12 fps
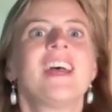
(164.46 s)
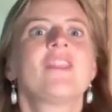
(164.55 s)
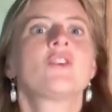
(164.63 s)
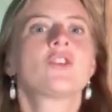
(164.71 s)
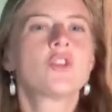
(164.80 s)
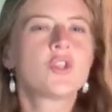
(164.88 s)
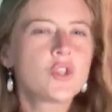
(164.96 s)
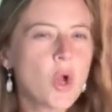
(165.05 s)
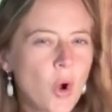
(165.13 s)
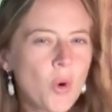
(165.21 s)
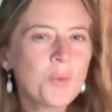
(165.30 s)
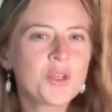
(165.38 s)
there's
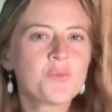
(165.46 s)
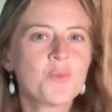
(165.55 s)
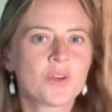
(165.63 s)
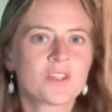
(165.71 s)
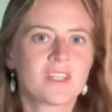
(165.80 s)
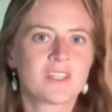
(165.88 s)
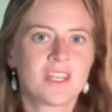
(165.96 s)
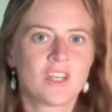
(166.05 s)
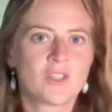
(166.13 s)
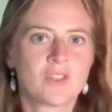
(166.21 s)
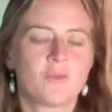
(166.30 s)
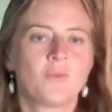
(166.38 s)
so much more
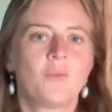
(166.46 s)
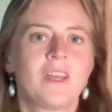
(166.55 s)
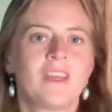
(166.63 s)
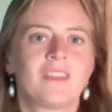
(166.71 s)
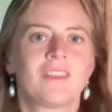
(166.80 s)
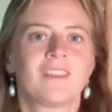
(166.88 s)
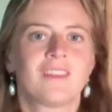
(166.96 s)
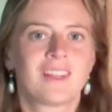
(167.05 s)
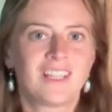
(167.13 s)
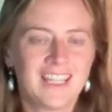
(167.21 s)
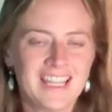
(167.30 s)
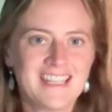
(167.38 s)
success with
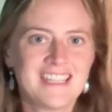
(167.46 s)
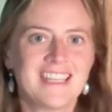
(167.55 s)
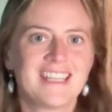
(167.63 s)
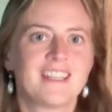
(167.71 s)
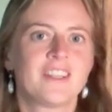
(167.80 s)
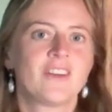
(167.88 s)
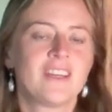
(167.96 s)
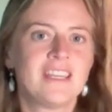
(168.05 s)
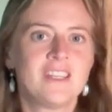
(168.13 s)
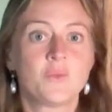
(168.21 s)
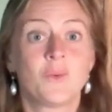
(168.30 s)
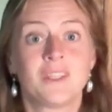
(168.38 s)
cleansing than there
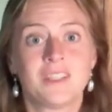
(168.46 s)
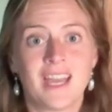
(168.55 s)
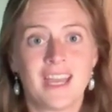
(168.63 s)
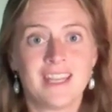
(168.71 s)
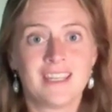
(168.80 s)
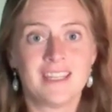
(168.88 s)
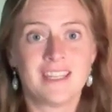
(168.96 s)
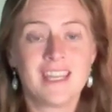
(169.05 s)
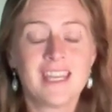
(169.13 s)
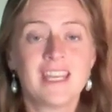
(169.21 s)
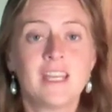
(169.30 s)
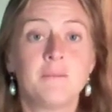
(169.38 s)
is with dieting,
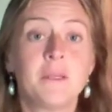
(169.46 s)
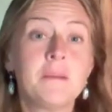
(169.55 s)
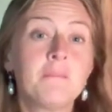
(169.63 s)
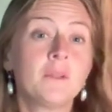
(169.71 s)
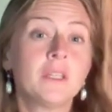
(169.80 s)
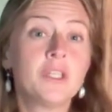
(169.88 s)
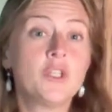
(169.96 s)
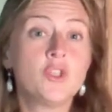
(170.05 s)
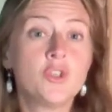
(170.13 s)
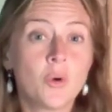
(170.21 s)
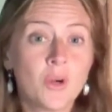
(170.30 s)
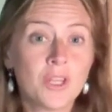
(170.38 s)
and people
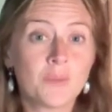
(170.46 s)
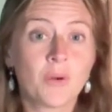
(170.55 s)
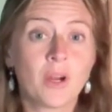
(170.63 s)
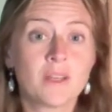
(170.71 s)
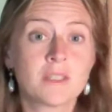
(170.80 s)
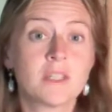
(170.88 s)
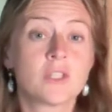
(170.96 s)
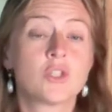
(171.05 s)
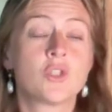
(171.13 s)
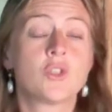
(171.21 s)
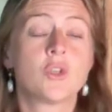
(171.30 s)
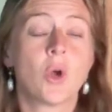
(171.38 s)
enjoy the process
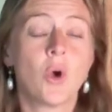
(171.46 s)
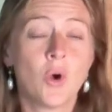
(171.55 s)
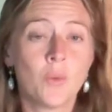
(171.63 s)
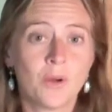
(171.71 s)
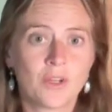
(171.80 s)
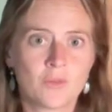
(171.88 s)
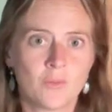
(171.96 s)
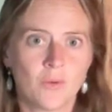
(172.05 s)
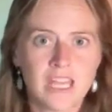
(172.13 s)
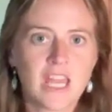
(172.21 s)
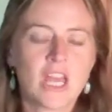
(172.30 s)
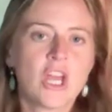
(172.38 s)
so much
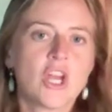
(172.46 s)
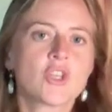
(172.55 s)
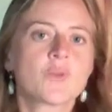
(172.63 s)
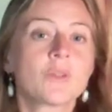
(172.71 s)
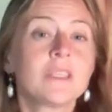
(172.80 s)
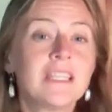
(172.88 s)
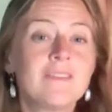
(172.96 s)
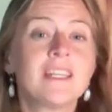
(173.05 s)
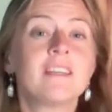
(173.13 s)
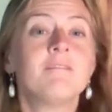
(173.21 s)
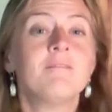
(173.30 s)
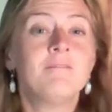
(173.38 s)
more. So we're living
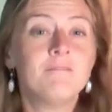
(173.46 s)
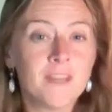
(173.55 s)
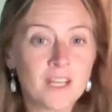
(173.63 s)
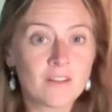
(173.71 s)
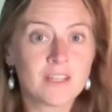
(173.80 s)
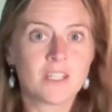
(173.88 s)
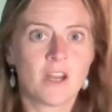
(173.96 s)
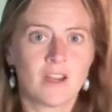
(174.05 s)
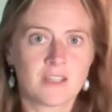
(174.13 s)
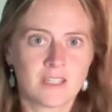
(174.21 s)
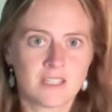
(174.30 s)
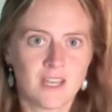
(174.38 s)
in a very
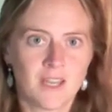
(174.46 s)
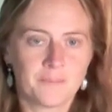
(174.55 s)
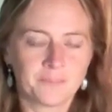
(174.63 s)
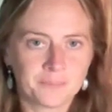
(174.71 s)
toxic time,